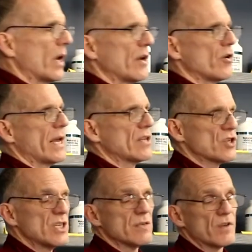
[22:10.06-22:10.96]
it on your hands and
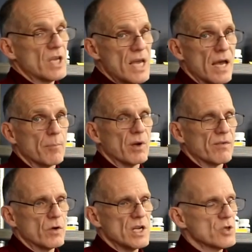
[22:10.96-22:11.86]
knees if you can, but if
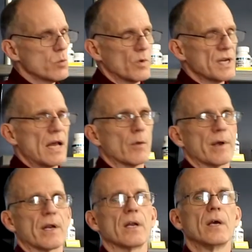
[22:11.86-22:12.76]
your knees won't tolerate
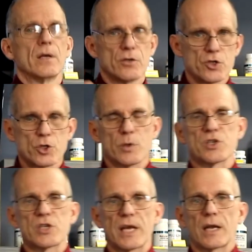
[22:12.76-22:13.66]
it, just do it
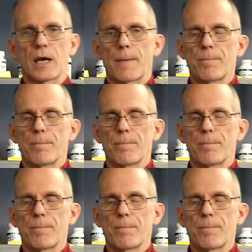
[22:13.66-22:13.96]
standing up.